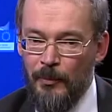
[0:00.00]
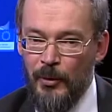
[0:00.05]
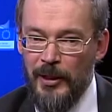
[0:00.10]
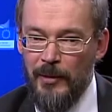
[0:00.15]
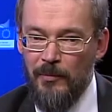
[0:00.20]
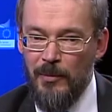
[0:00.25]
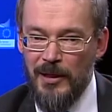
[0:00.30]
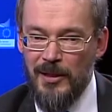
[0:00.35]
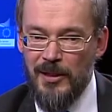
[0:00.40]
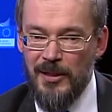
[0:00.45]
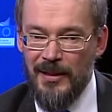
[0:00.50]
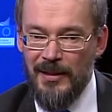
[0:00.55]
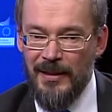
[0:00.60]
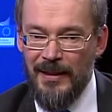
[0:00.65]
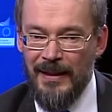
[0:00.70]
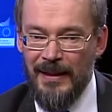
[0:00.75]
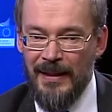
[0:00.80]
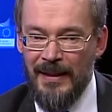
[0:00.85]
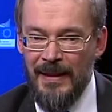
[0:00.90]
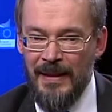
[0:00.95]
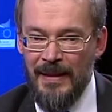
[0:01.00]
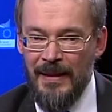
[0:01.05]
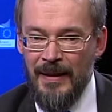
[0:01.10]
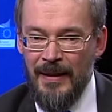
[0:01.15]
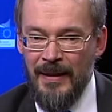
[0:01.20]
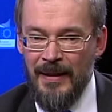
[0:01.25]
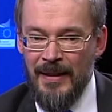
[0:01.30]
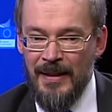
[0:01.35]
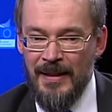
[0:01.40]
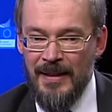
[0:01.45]
pretty much
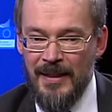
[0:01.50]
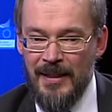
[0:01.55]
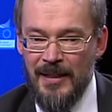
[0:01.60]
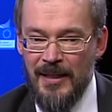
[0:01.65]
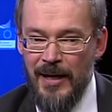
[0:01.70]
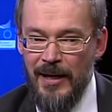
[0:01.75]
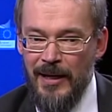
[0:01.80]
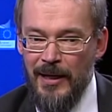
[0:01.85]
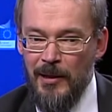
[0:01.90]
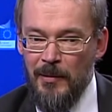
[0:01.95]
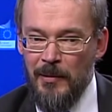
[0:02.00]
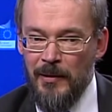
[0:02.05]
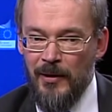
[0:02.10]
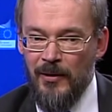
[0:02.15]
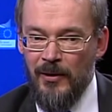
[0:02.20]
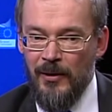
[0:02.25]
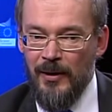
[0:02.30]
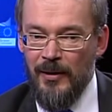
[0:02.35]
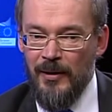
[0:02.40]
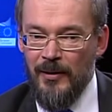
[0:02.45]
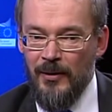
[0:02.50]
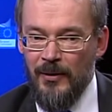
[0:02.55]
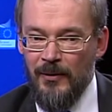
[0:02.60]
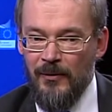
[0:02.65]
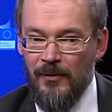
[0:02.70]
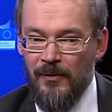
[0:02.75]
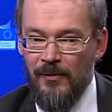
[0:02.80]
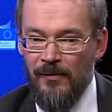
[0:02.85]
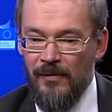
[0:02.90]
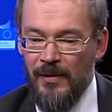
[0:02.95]
saying the
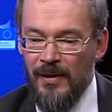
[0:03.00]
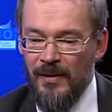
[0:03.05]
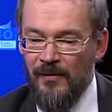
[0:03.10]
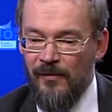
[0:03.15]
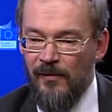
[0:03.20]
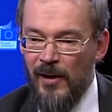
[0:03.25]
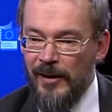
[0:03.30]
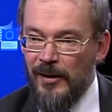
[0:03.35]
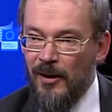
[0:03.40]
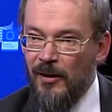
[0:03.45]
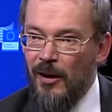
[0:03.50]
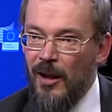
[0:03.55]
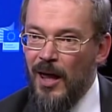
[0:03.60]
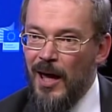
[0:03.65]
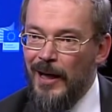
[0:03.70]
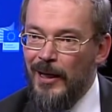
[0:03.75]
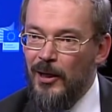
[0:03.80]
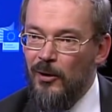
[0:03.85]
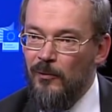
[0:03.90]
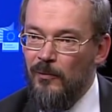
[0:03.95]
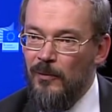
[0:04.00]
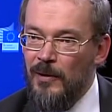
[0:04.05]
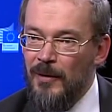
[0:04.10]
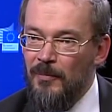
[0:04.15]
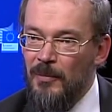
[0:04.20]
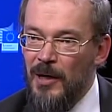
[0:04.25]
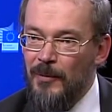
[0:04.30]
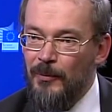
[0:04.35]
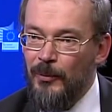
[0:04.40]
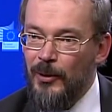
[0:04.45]
final line
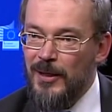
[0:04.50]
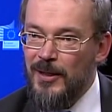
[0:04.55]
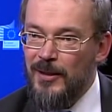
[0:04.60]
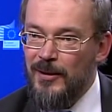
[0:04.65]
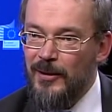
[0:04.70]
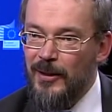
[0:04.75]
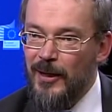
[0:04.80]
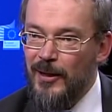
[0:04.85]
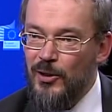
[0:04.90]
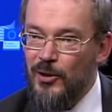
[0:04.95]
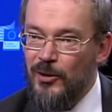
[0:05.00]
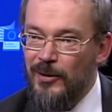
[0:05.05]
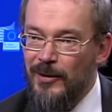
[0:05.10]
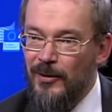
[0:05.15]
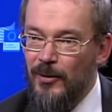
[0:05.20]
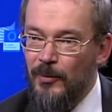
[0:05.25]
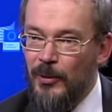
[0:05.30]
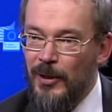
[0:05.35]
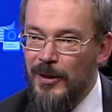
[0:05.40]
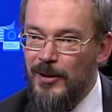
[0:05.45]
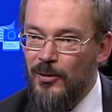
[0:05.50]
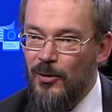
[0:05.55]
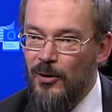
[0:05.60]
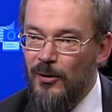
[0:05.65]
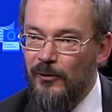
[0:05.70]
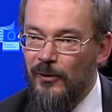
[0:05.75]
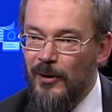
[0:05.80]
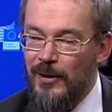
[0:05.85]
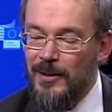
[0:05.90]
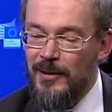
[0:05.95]
of my presentation in the press
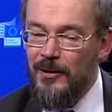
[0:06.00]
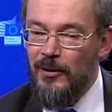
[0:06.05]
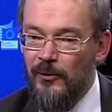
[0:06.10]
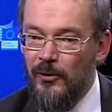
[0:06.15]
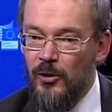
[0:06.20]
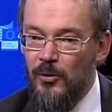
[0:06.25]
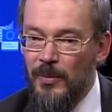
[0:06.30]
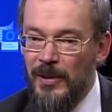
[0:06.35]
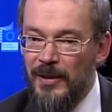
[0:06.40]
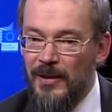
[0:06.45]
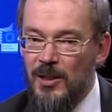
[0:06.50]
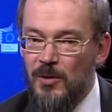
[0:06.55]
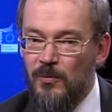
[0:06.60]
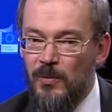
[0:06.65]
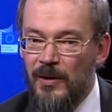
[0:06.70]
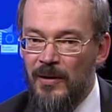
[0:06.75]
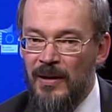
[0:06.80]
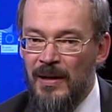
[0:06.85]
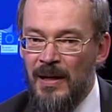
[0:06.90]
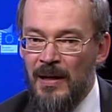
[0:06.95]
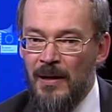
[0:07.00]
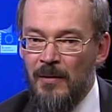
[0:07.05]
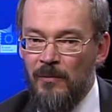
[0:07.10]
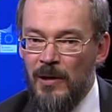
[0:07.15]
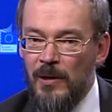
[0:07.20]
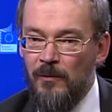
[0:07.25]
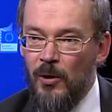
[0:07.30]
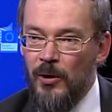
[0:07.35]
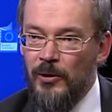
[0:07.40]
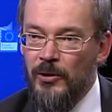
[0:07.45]
conference a few minutes, where
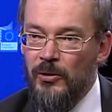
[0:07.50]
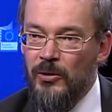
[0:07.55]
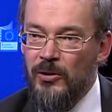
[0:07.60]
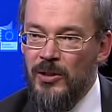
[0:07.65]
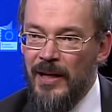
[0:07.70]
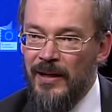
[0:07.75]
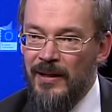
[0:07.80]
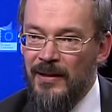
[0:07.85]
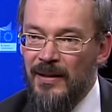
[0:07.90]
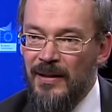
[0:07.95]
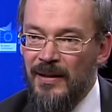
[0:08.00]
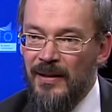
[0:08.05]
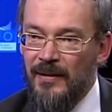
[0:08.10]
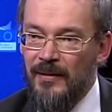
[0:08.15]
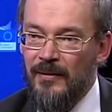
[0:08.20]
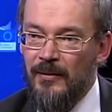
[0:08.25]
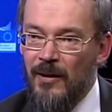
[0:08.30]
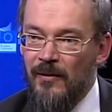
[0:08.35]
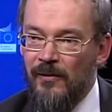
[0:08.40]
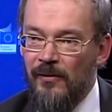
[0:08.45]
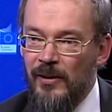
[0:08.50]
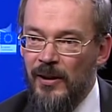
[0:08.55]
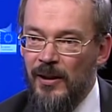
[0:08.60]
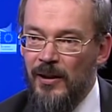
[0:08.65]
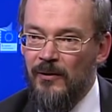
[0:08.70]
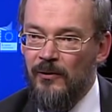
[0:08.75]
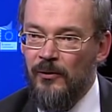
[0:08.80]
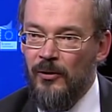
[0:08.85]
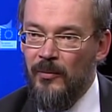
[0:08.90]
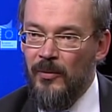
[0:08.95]
we want to take
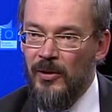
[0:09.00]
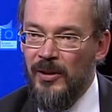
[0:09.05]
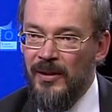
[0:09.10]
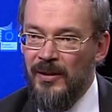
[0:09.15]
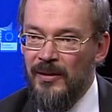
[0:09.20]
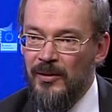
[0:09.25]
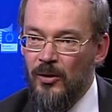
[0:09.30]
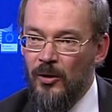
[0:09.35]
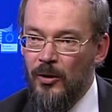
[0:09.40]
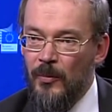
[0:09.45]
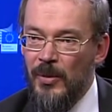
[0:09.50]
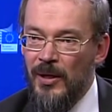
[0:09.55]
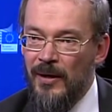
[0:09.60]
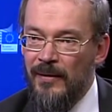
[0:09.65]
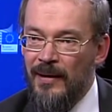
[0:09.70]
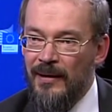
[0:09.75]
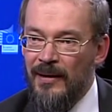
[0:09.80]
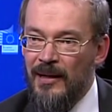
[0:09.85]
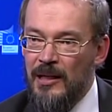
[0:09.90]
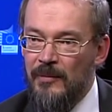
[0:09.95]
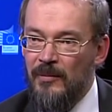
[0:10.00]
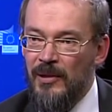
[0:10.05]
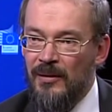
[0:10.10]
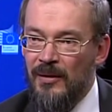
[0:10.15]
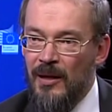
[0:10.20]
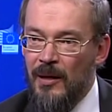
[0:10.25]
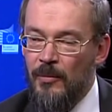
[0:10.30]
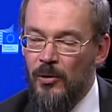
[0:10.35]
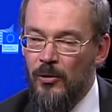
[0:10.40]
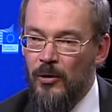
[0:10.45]
graphene from the European
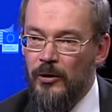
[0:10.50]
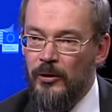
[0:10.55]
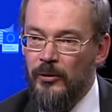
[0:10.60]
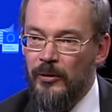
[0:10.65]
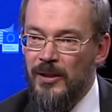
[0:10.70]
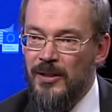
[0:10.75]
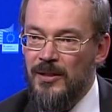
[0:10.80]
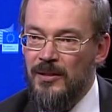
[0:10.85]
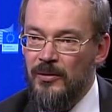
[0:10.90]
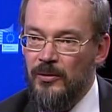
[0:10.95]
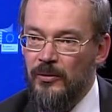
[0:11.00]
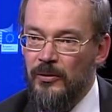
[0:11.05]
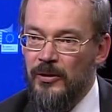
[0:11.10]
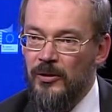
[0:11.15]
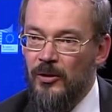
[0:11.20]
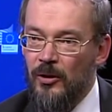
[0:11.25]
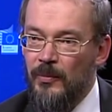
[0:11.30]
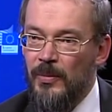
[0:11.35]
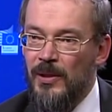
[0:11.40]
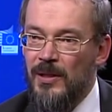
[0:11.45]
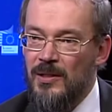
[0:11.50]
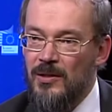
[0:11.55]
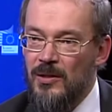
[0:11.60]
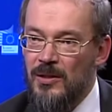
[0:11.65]
academic laboratories to the European